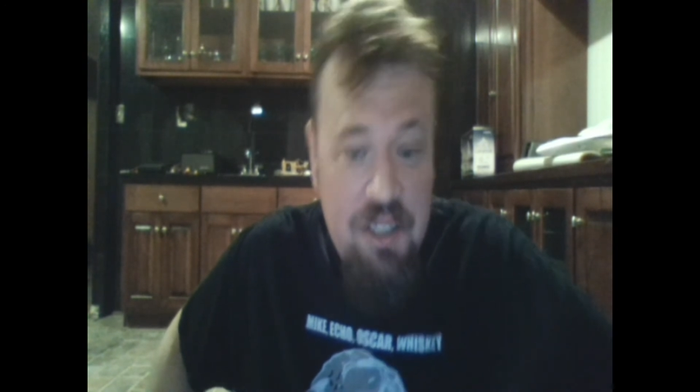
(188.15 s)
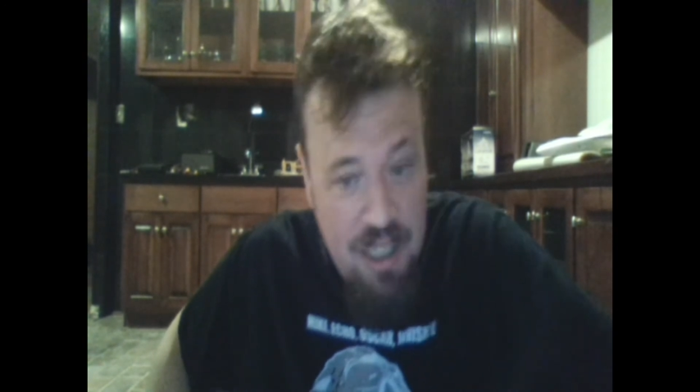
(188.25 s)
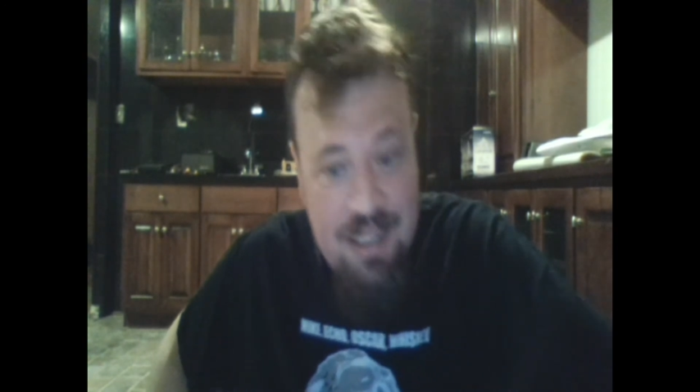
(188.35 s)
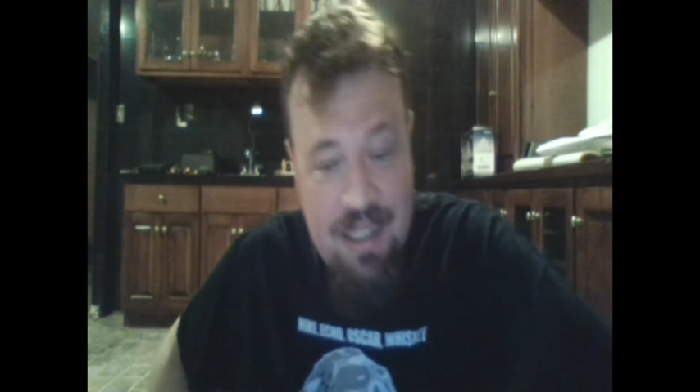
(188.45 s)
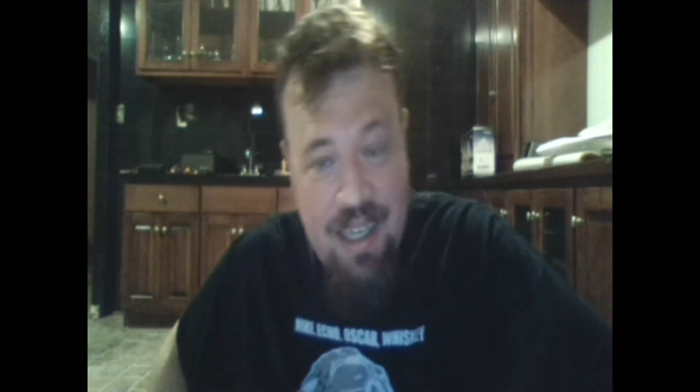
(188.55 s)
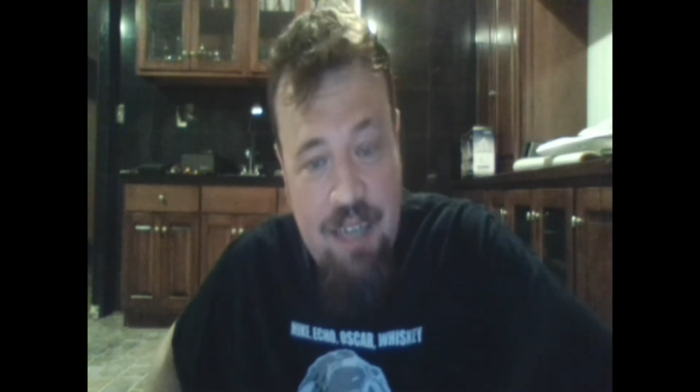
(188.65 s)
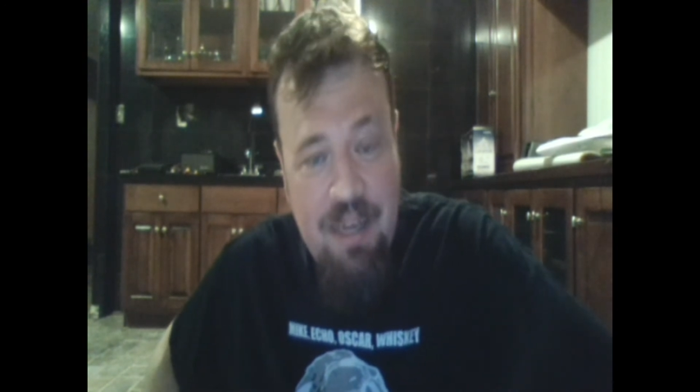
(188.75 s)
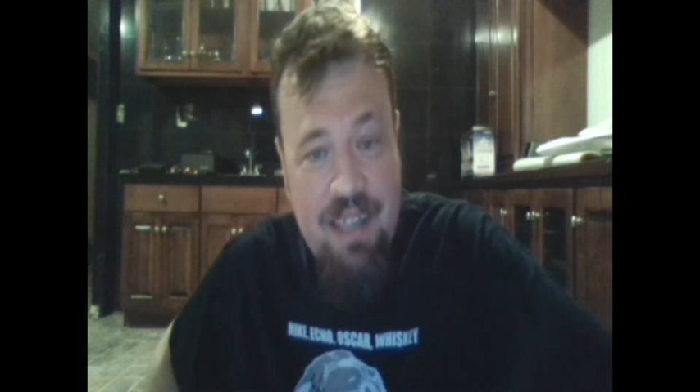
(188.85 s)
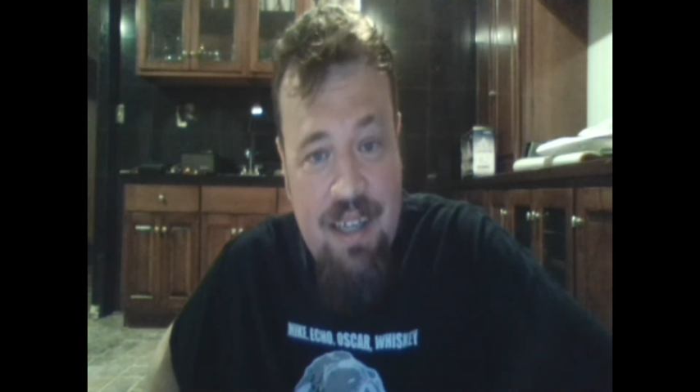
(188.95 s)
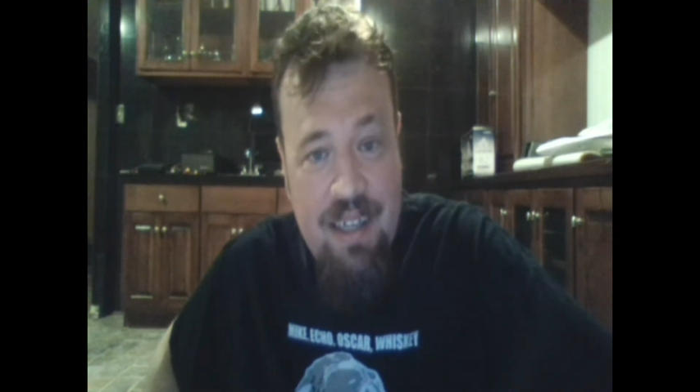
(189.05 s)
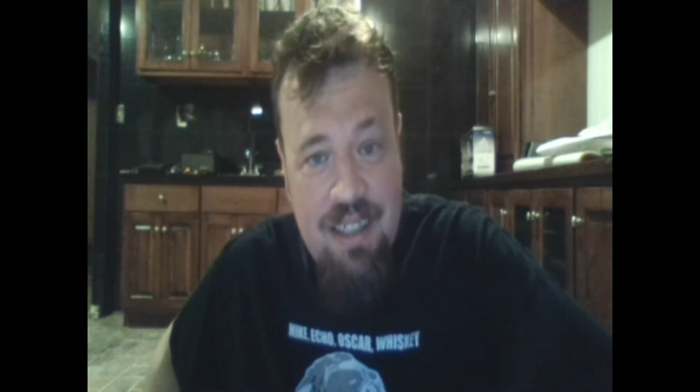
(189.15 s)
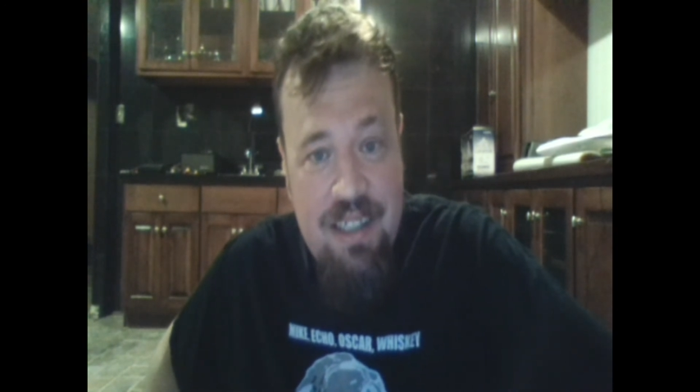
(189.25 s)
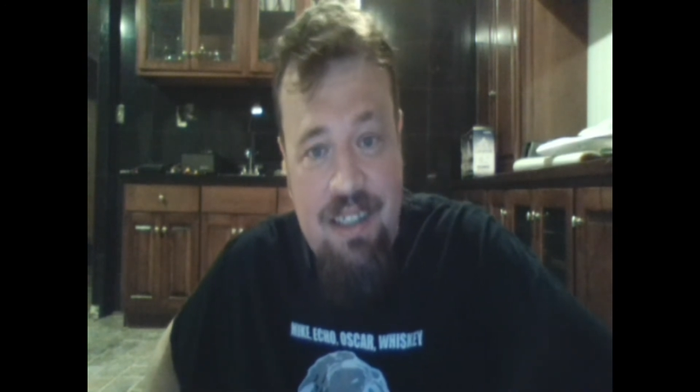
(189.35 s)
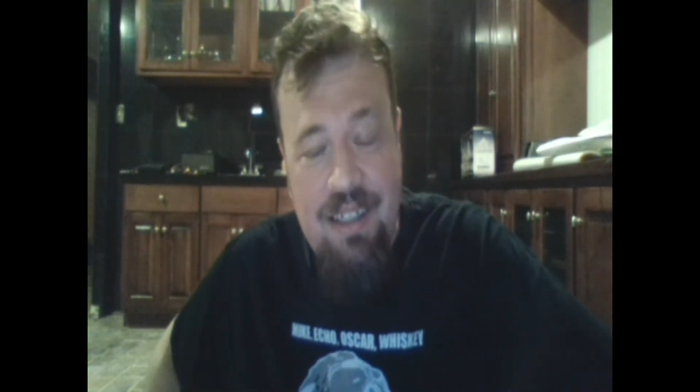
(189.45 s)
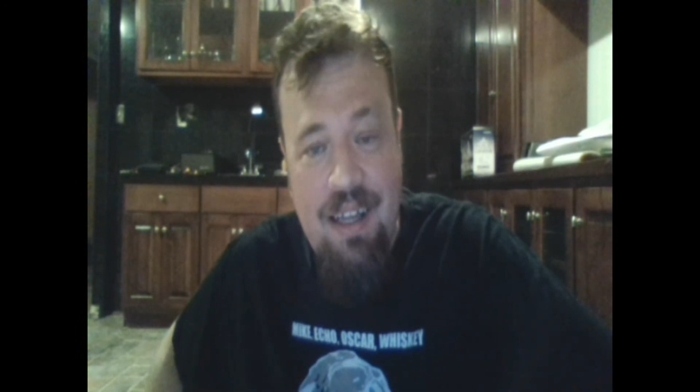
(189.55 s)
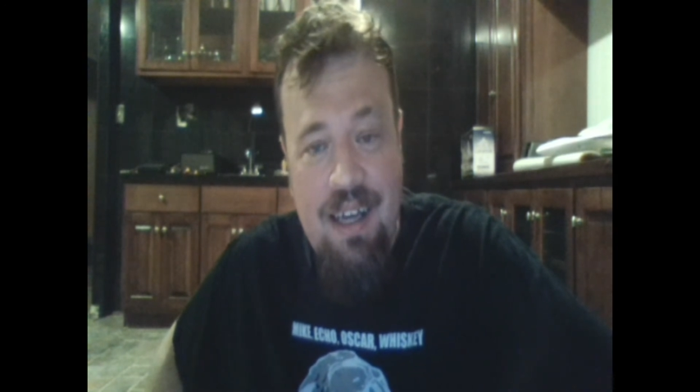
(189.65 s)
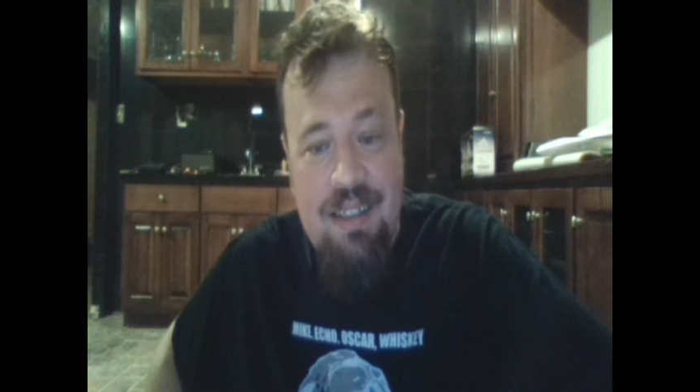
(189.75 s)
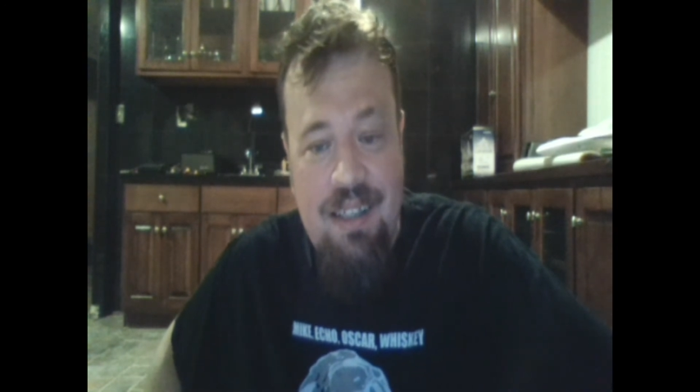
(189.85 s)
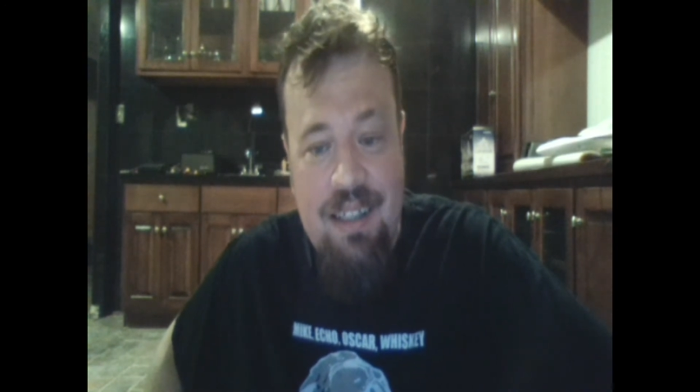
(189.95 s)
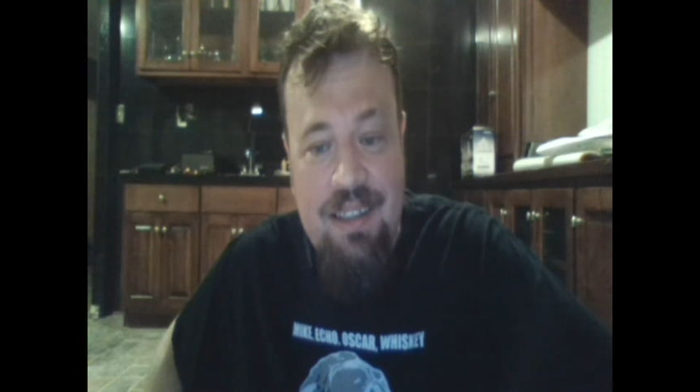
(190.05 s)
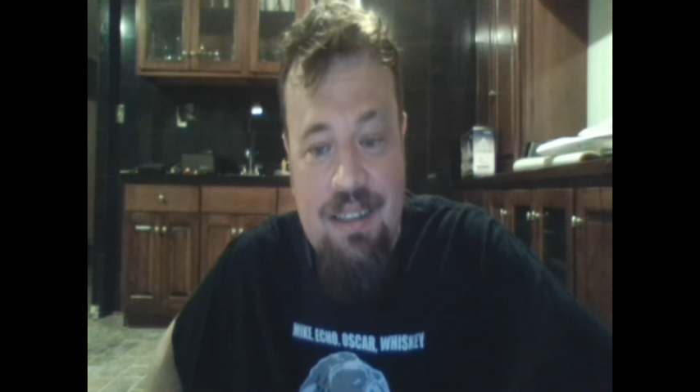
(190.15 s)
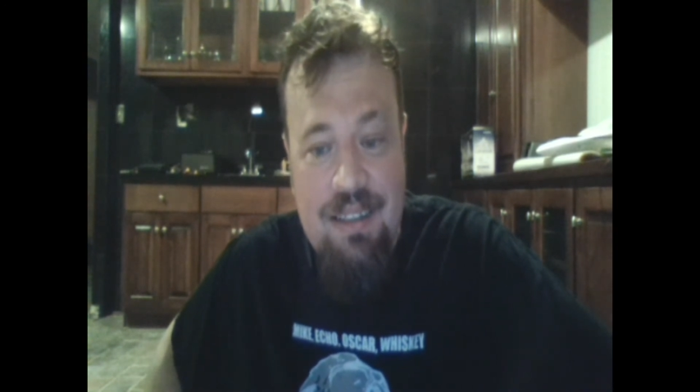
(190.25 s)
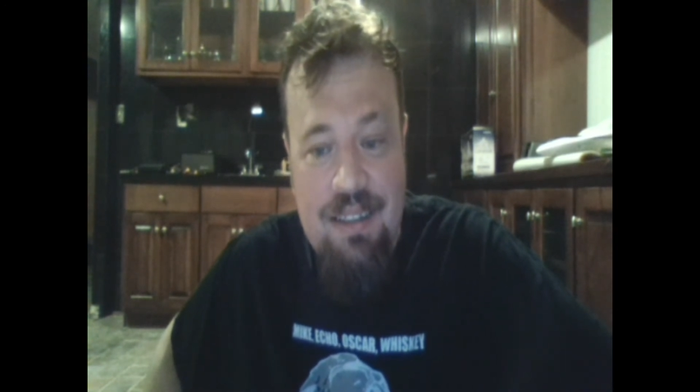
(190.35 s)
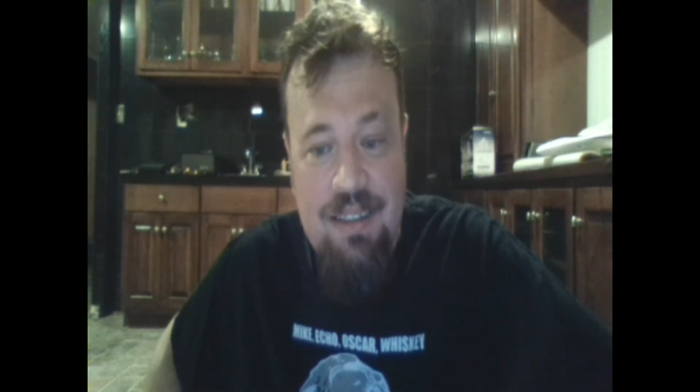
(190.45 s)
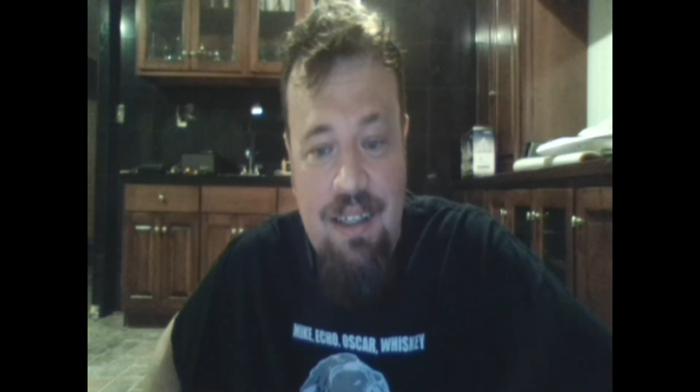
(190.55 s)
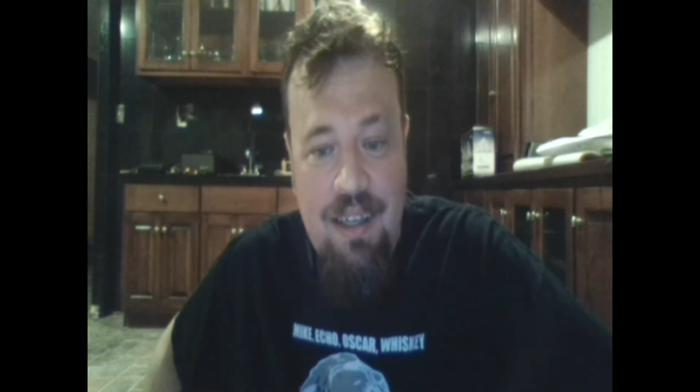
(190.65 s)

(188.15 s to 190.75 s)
just getting my technician class license,